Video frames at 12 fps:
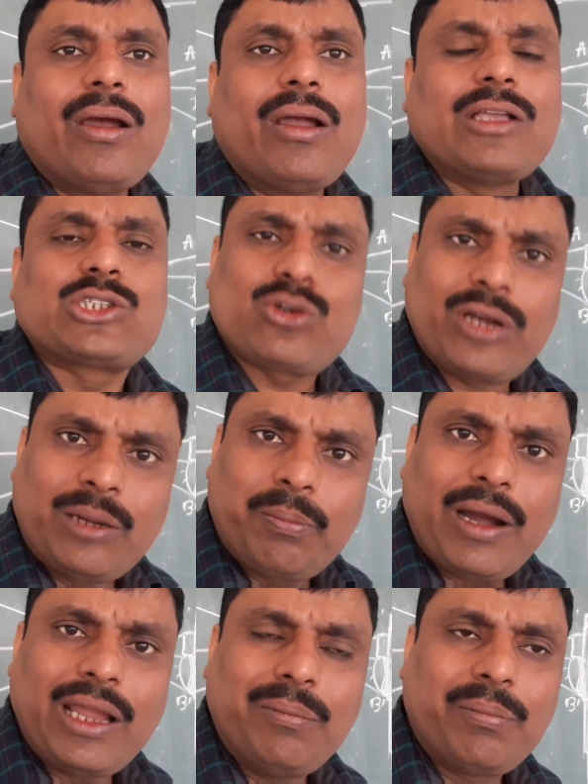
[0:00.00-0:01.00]
a straight
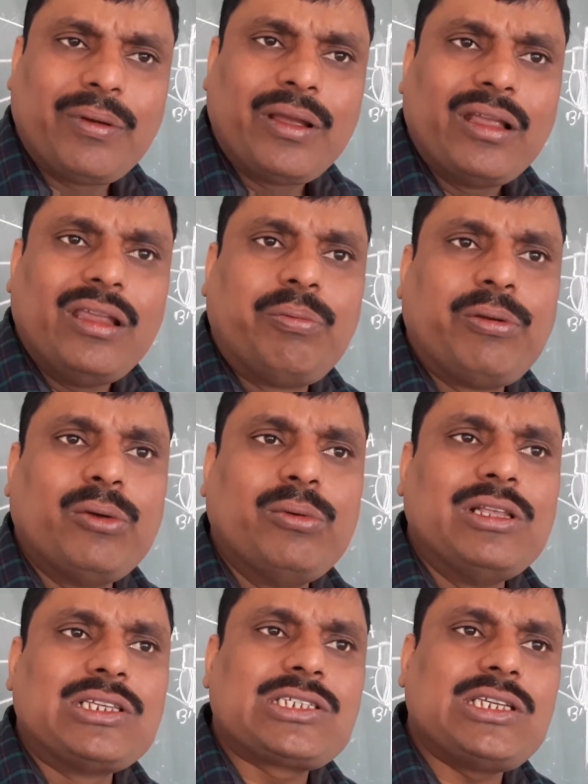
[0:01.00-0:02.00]
pipe. If you
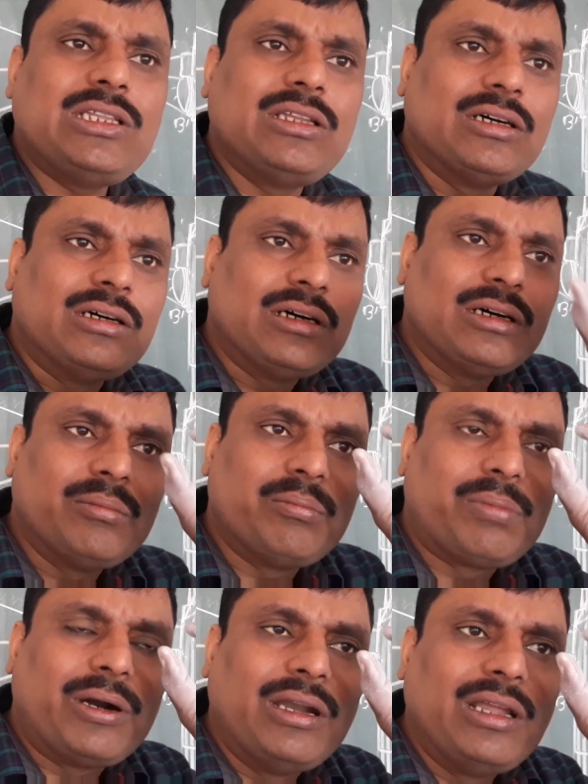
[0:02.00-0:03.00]
will see the
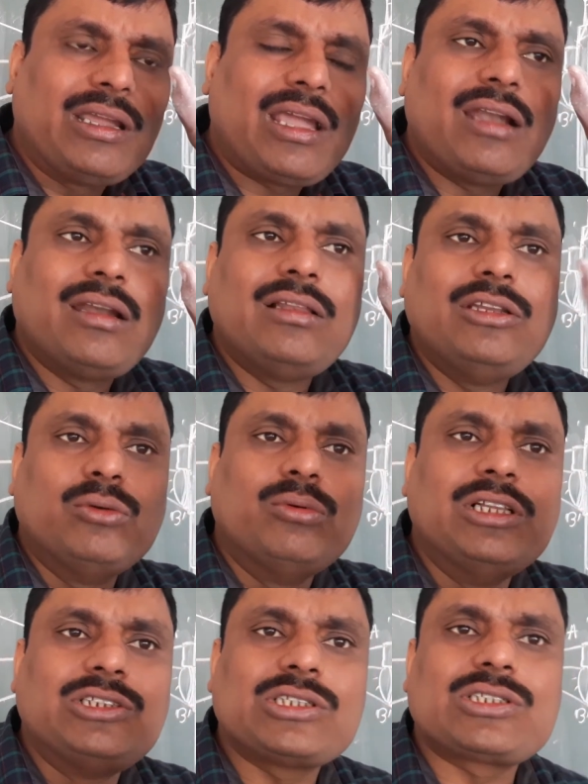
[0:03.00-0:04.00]
burning candle, you
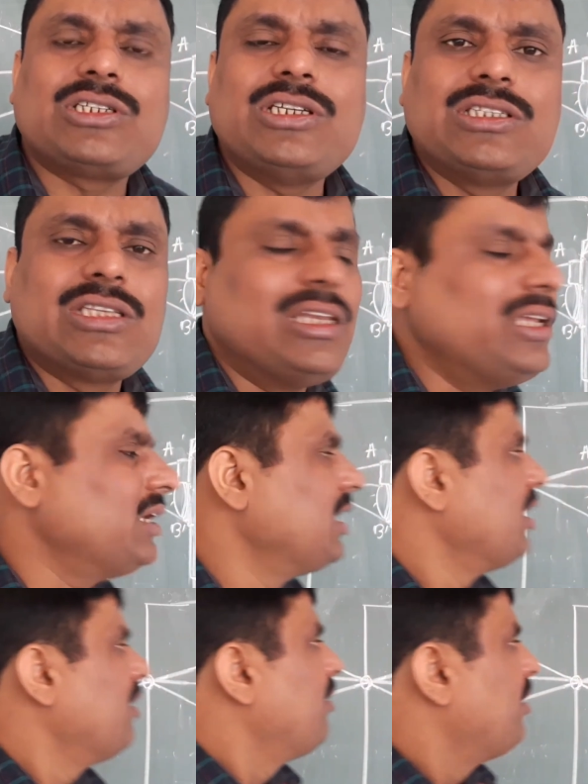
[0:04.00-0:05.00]
will just easily
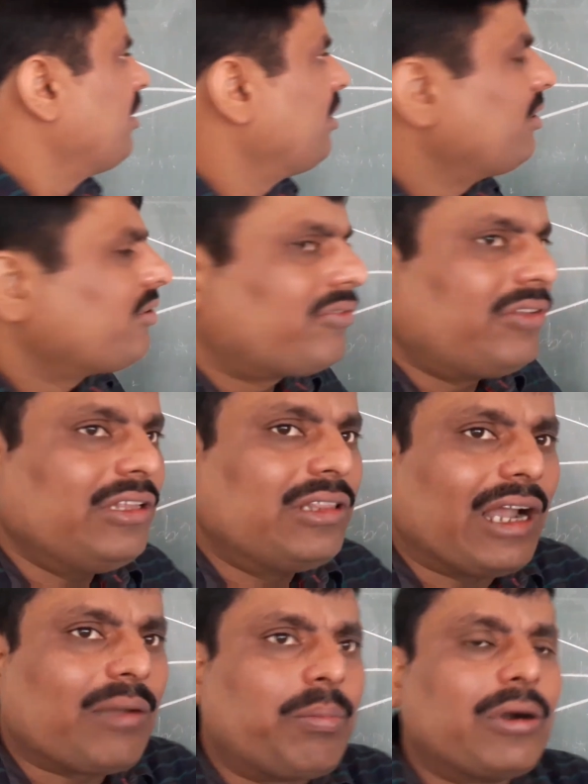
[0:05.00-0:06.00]
see
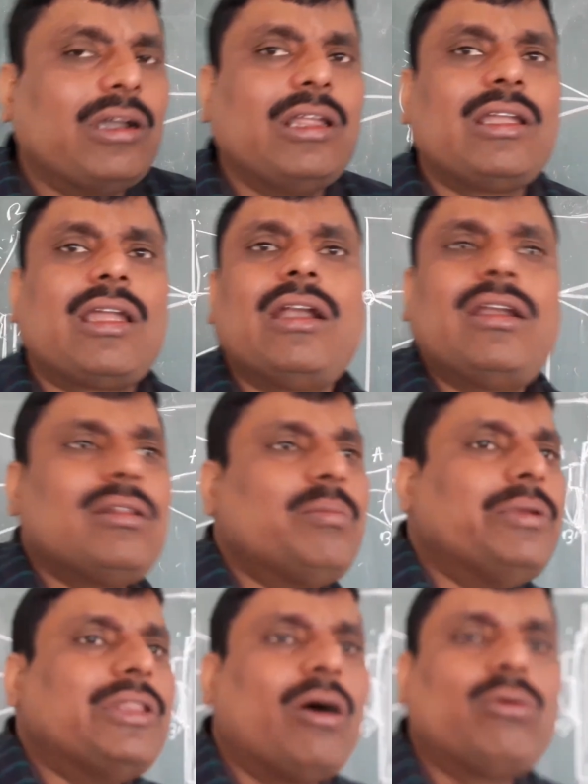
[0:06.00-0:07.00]
that burning candle
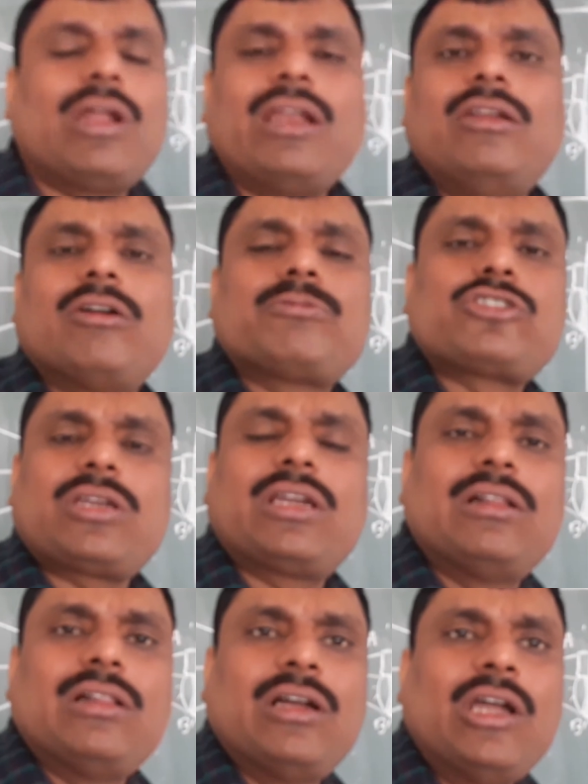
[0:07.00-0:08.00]
without any
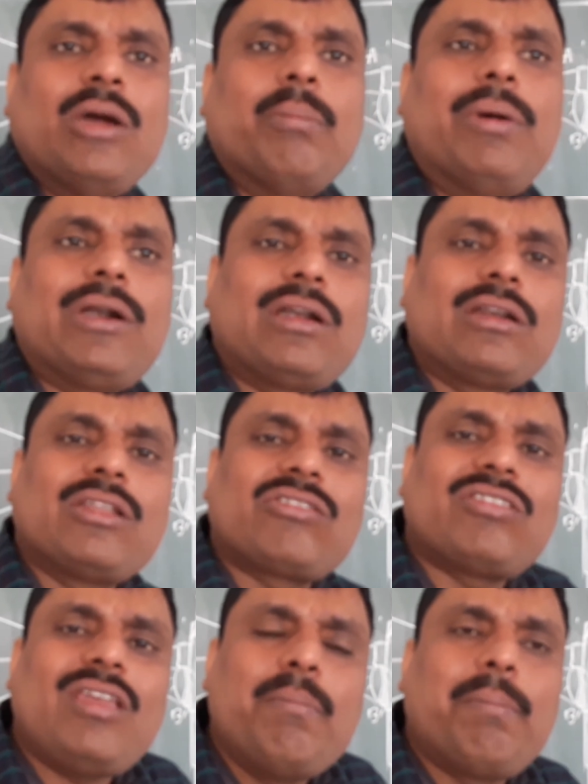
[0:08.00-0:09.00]
obstacle. But the
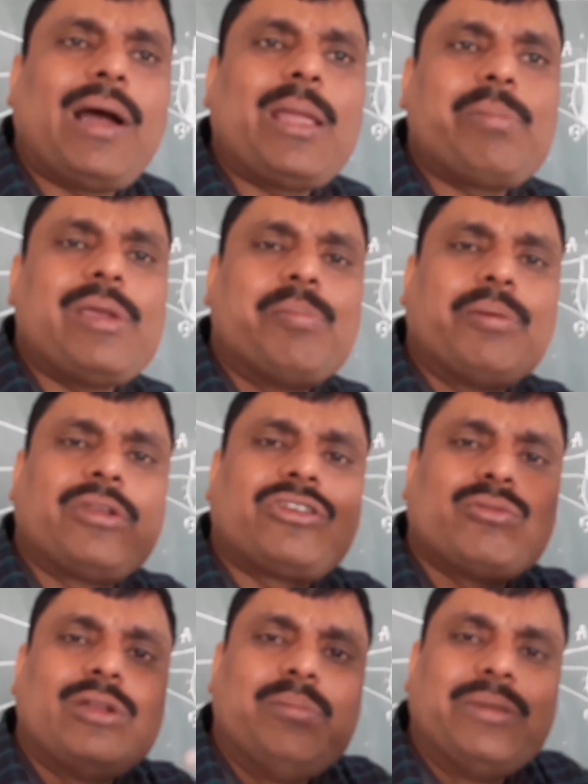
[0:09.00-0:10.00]
same pipe, if it
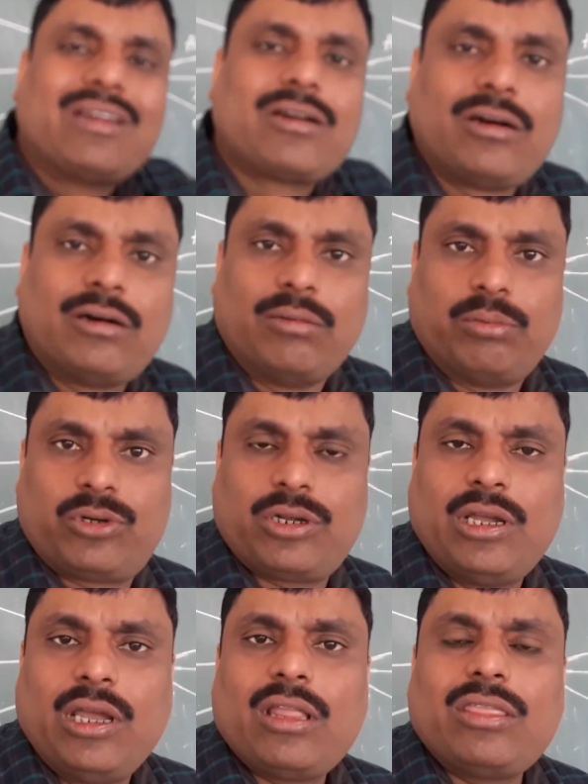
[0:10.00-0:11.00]
will be curved,
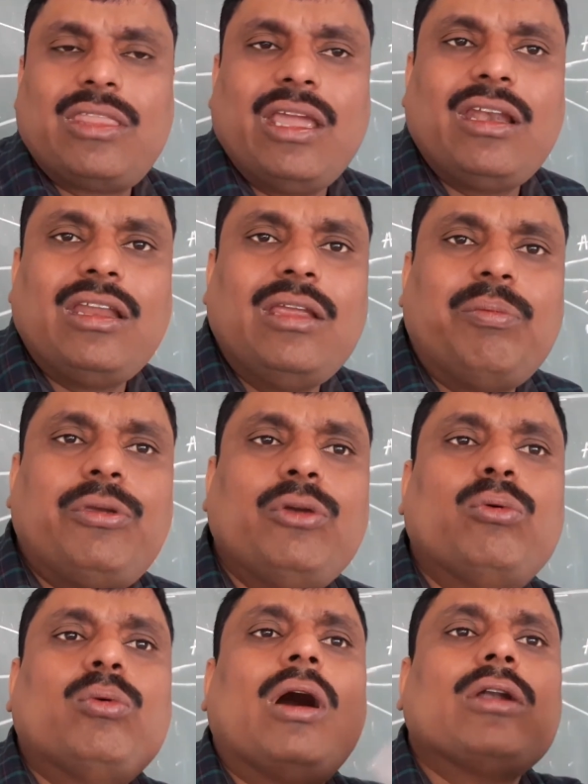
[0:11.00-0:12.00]
then if you
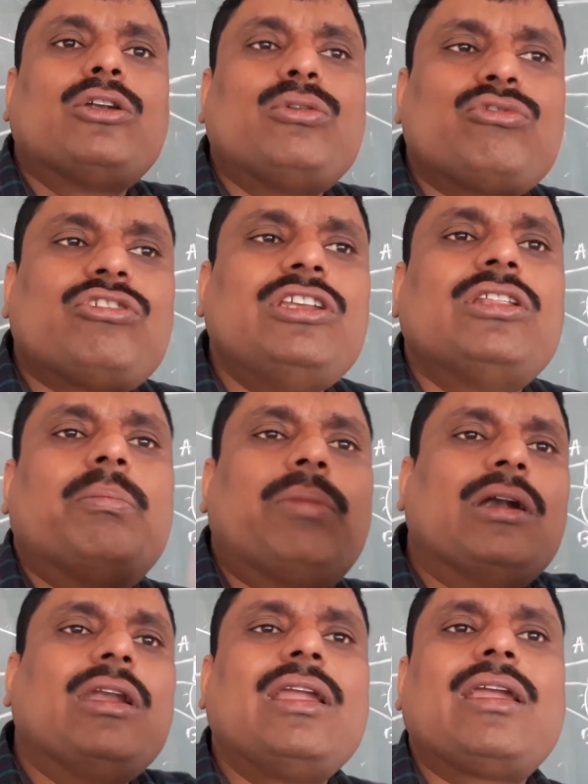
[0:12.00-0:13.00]
want to see the
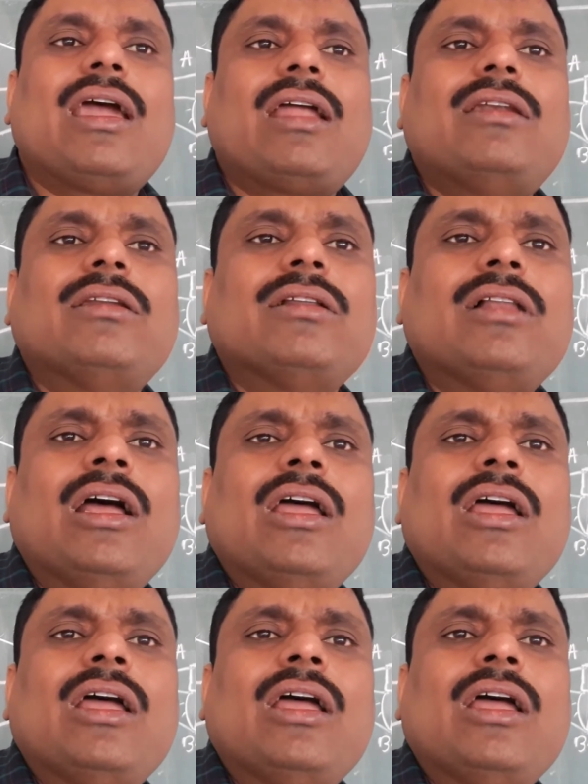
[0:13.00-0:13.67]
burning candle,